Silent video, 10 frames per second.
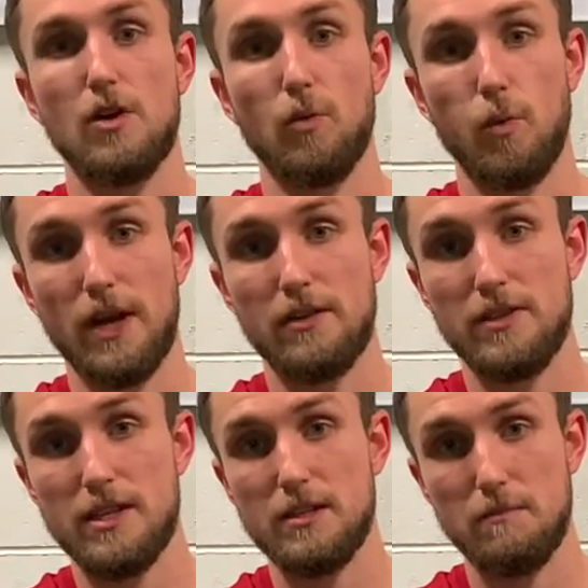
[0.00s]
where
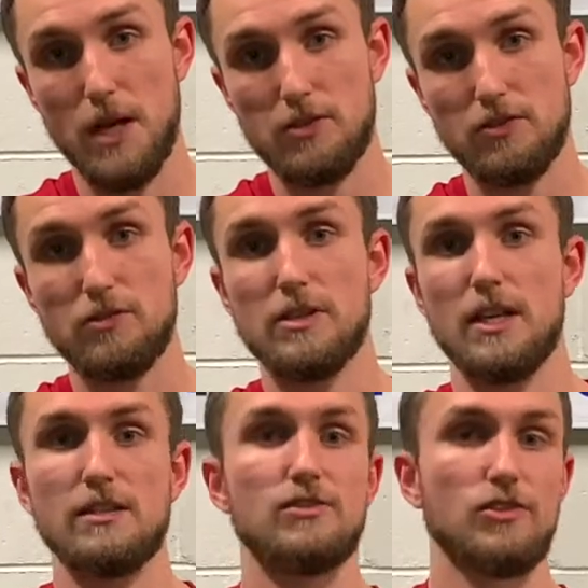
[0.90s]
these muscles
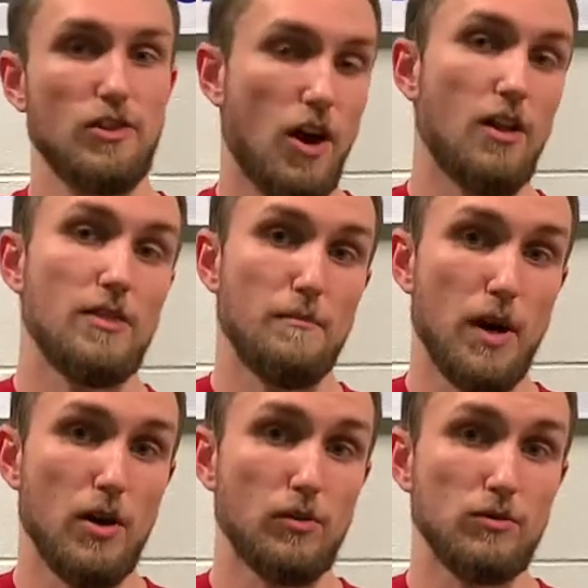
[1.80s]
insert on the
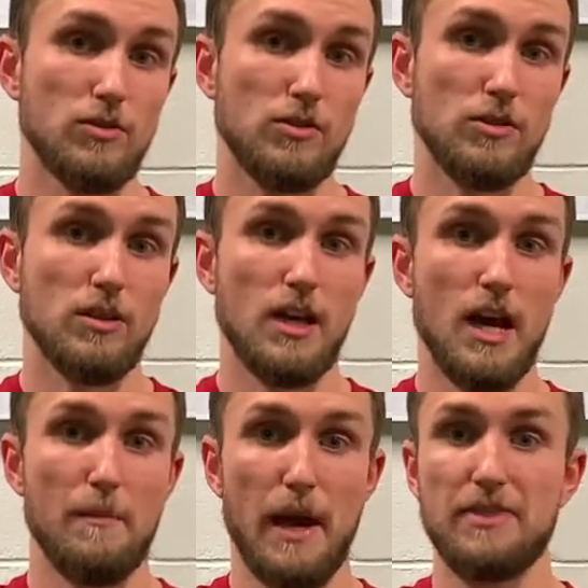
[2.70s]
bones
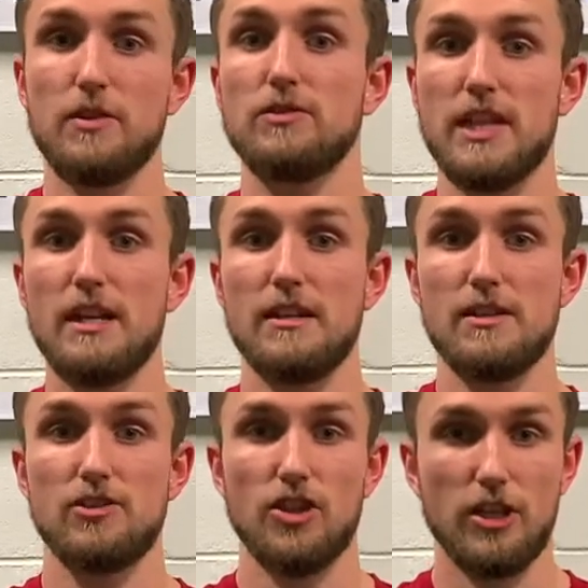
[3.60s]
at those
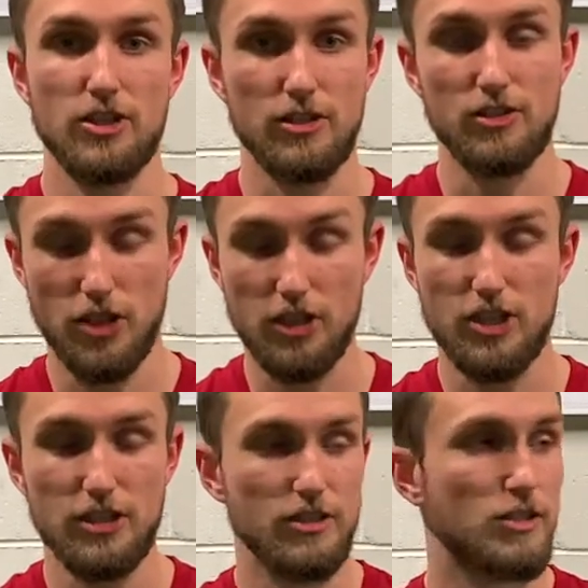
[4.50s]
tendinous
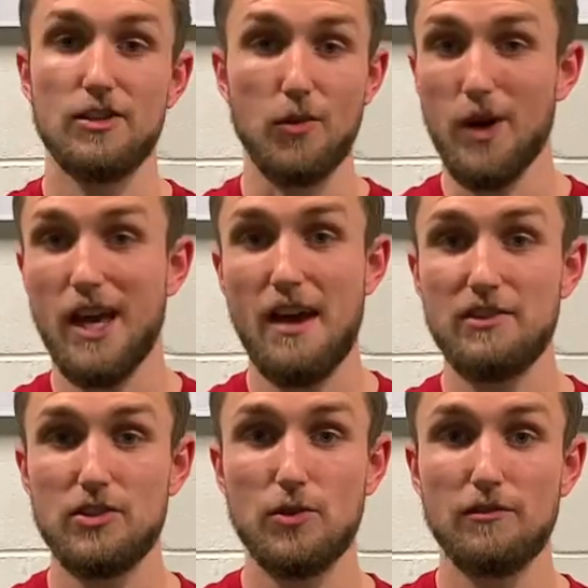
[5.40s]
junctions. So what I have
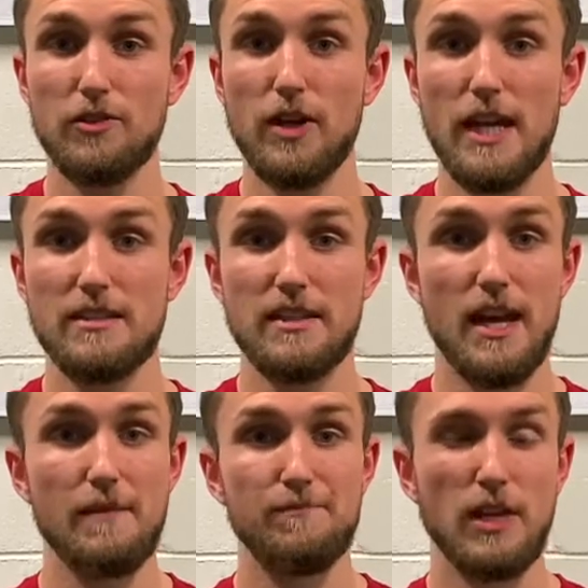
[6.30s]
in store for you guys
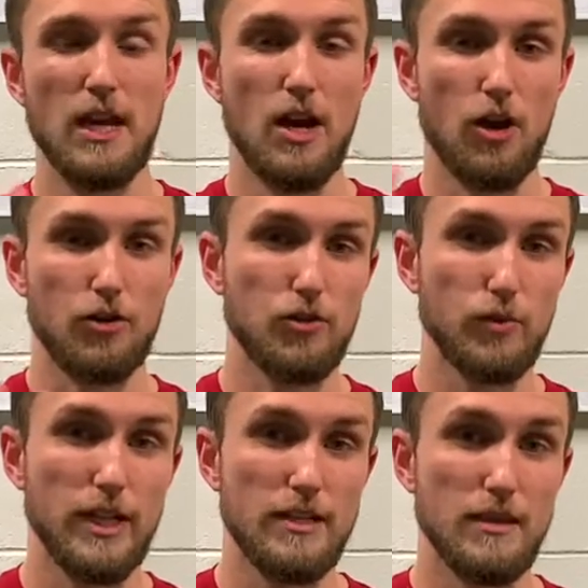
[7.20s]
today are
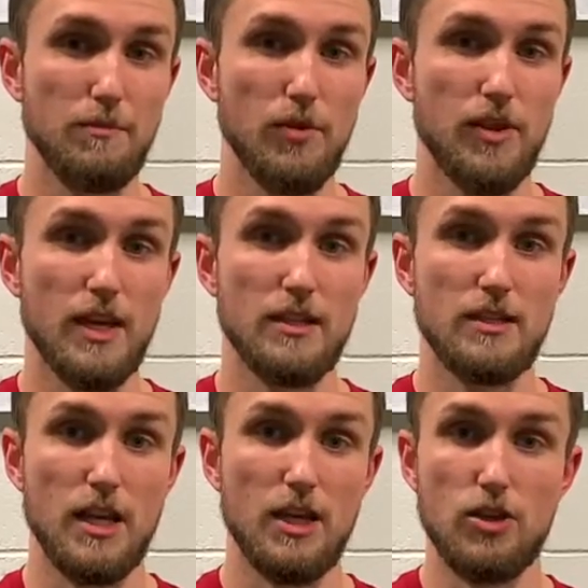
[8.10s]
3 simple things
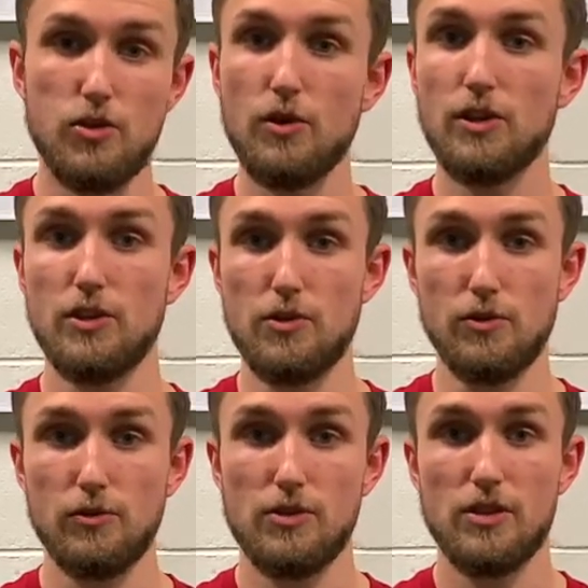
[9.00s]
that you can
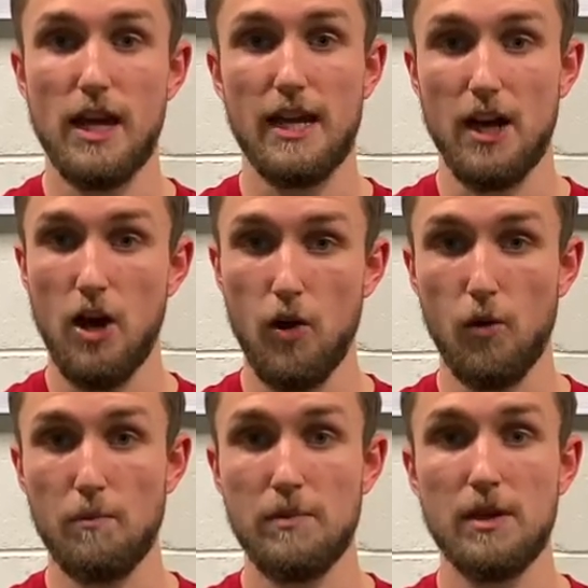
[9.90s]
use at
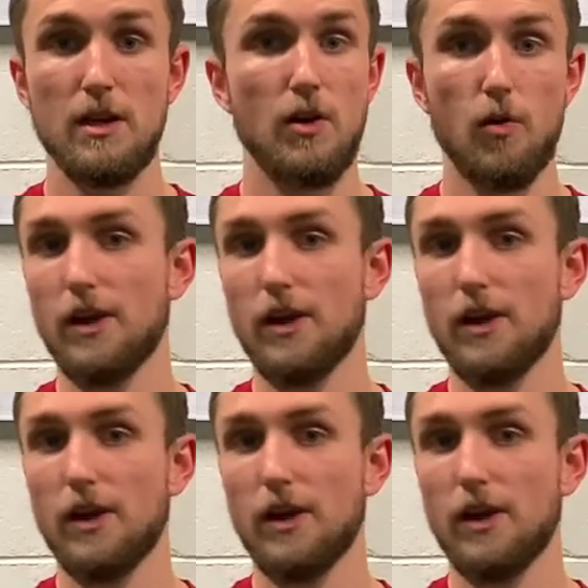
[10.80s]
home or